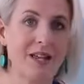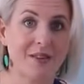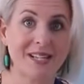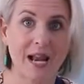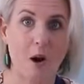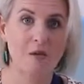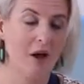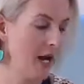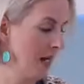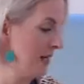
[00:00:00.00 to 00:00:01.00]
in the South
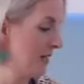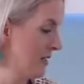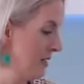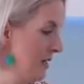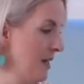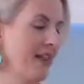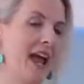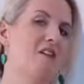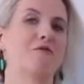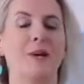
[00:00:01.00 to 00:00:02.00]
Island. They
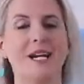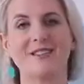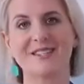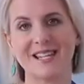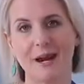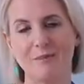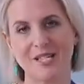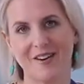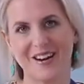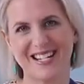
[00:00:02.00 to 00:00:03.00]
have been at the same
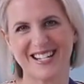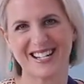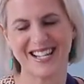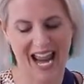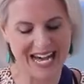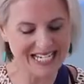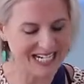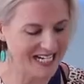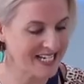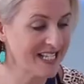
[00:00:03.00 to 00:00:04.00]
site since
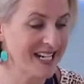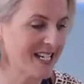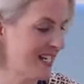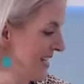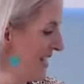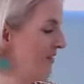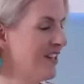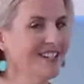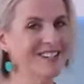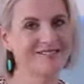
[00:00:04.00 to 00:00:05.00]

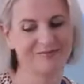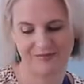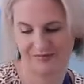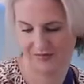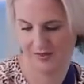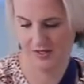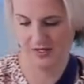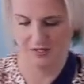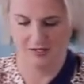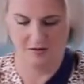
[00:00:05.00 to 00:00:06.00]
1867.
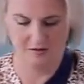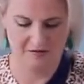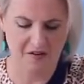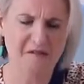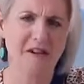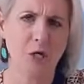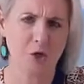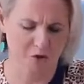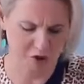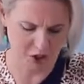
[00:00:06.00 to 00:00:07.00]
Very
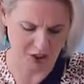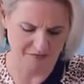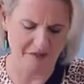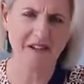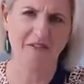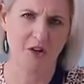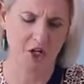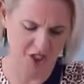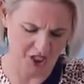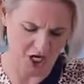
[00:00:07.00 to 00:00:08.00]
nutritious, very
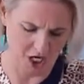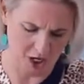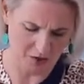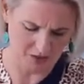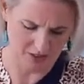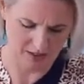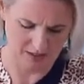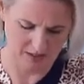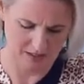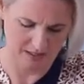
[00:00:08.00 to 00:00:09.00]
versatile oats.
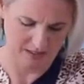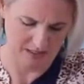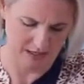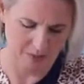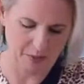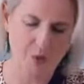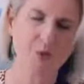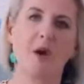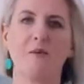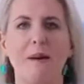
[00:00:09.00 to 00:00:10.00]
I mean, we all
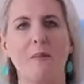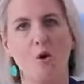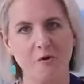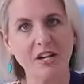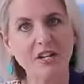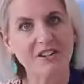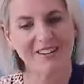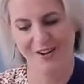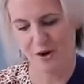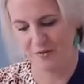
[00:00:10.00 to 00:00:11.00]
know about porridge,
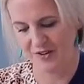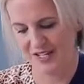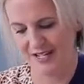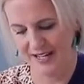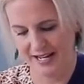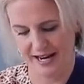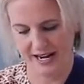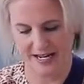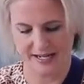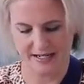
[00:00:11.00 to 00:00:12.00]
obviously,
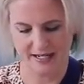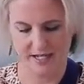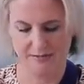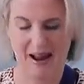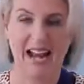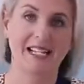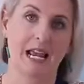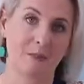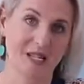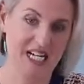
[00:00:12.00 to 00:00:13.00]
and
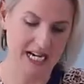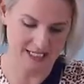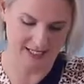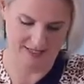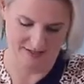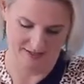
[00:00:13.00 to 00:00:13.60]
Anzac biscuits,